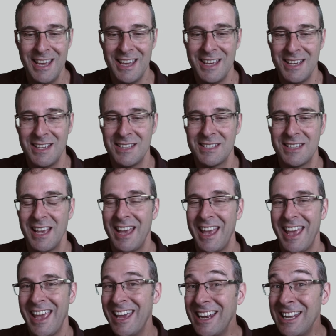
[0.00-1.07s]
is
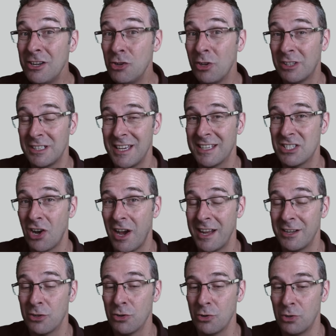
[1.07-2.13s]
any nucleotide
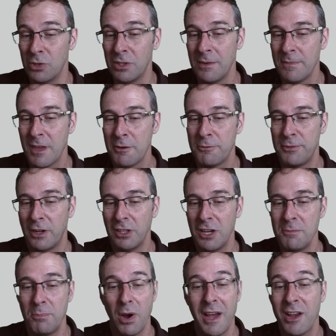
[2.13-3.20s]
at all followed
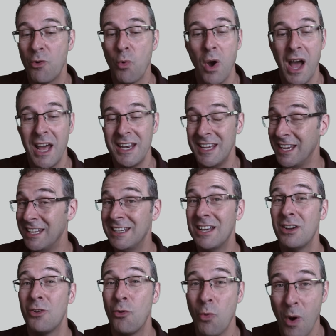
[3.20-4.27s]
by guanine.
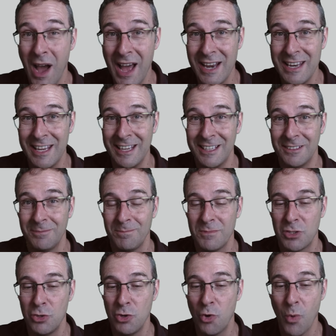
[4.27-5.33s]

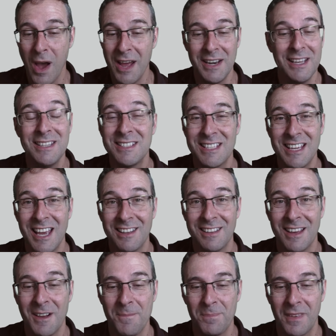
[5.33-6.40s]
Two guanines together,
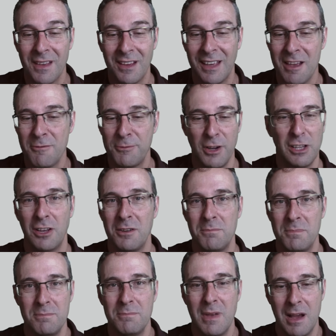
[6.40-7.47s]
okay,
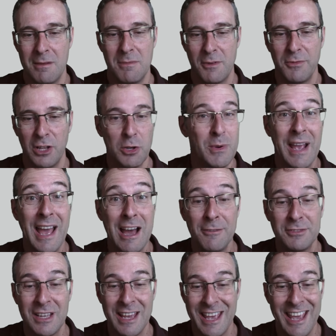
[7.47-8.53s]
following
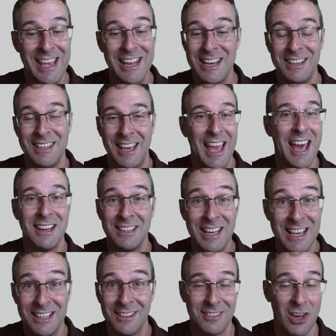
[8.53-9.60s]
after anything,
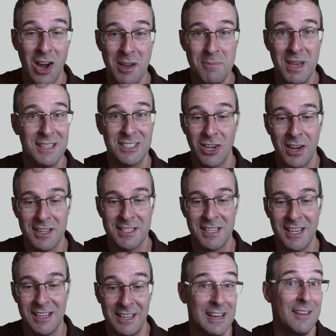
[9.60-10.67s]
adenine, thymine,
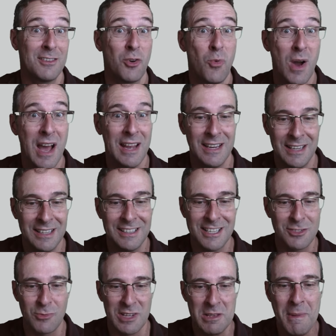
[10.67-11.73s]
cytosine, another guanine, it
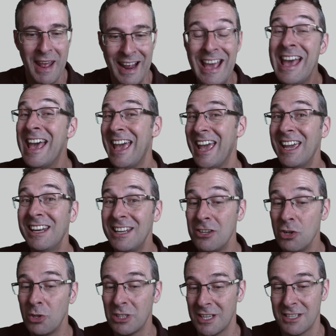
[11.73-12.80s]
doesn't really matter. Any
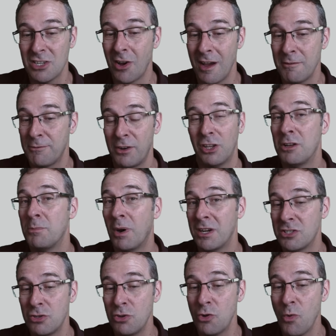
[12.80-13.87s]
nucleotide followed by
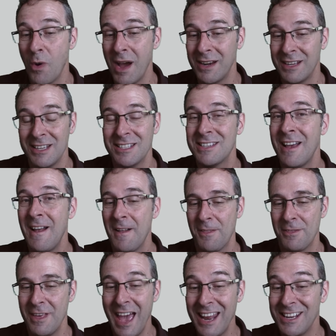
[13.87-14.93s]
two guanines,
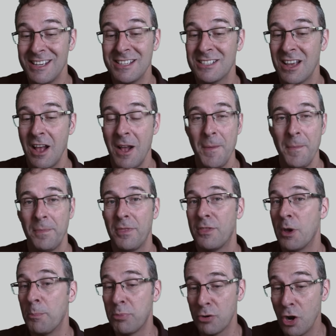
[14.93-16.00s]
that is the
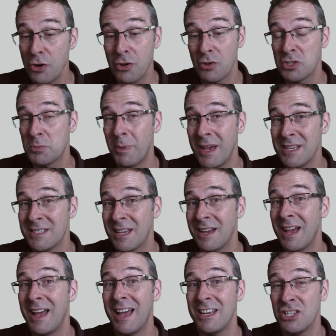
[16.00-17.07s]
protospacer
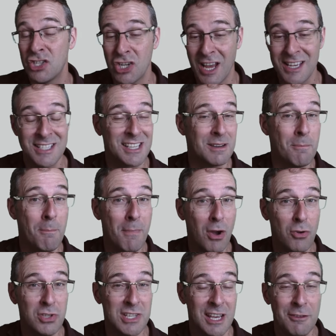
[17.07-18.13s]
adjacent
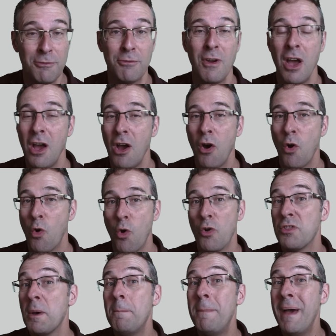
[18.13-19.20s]
motif, or
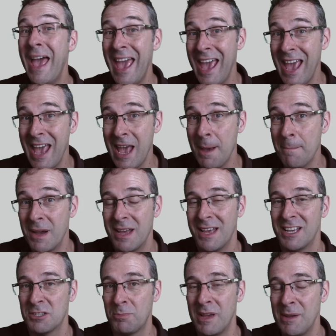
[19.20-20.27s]
the PAM,
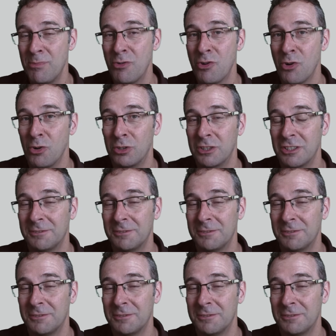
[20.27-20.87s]
as people call it.